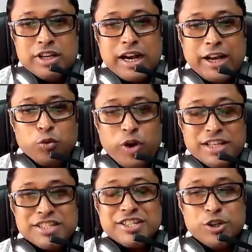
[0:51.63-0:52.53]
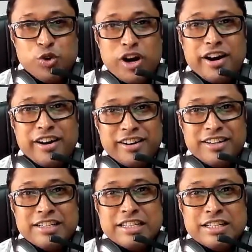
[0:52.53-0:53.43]
And once you
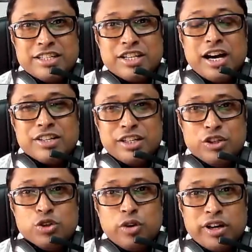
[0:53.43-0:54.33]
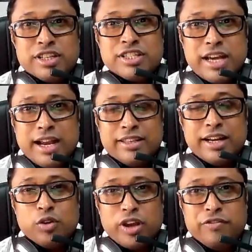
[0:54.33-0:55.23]
are starting to understand that, okay,